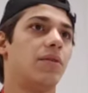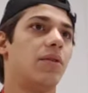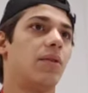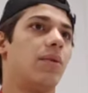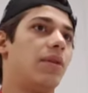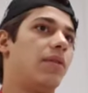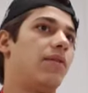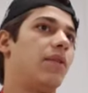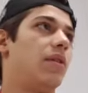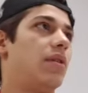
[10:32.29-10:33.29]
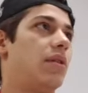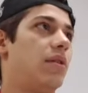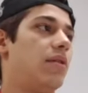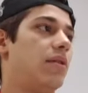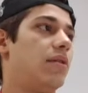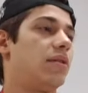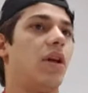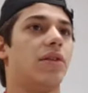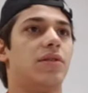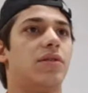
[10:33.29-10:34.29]
to the one of the
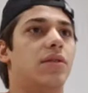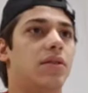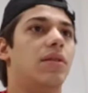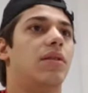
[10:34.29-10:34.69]
slots.